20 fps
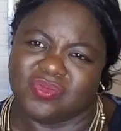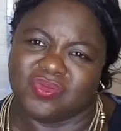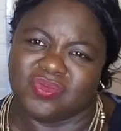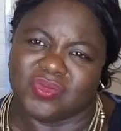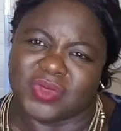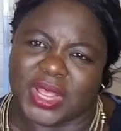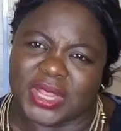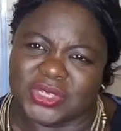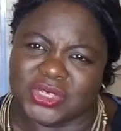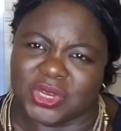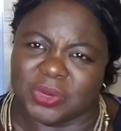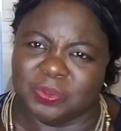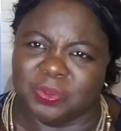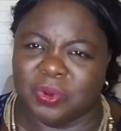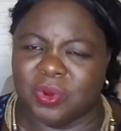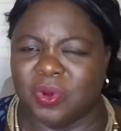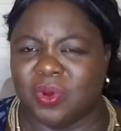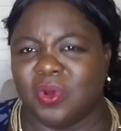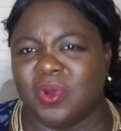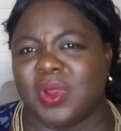
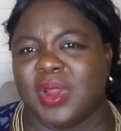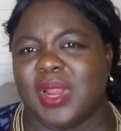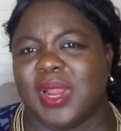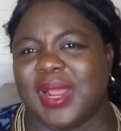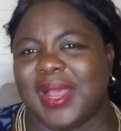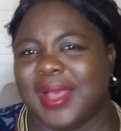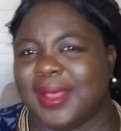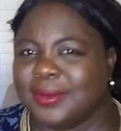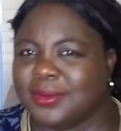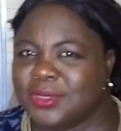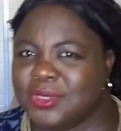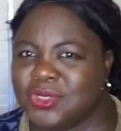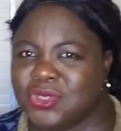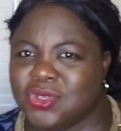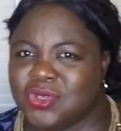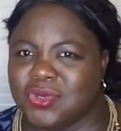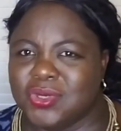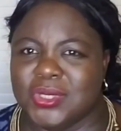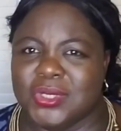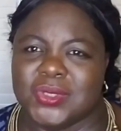Ajebo and the
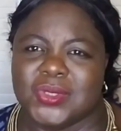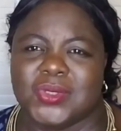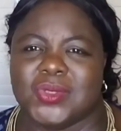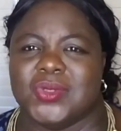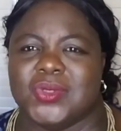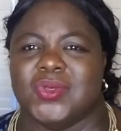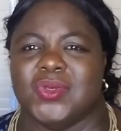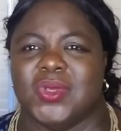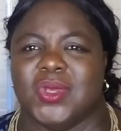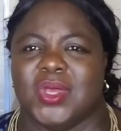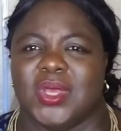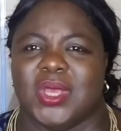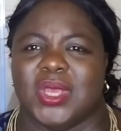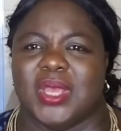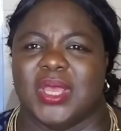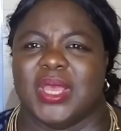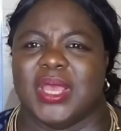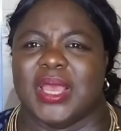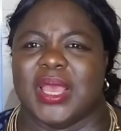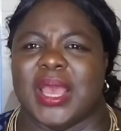streets.
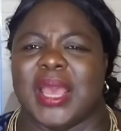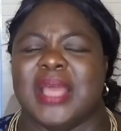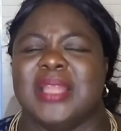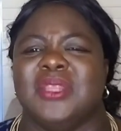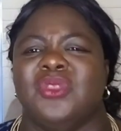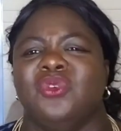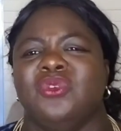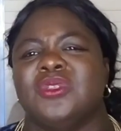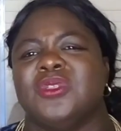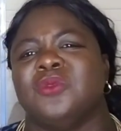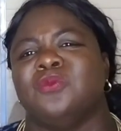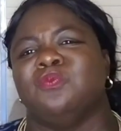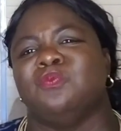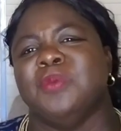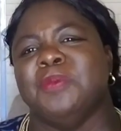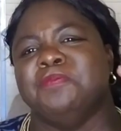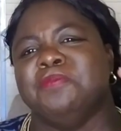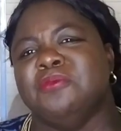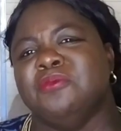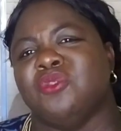And those
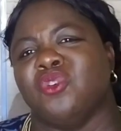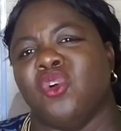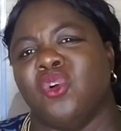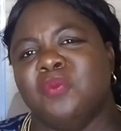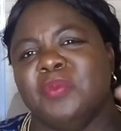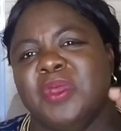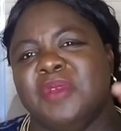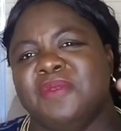people coming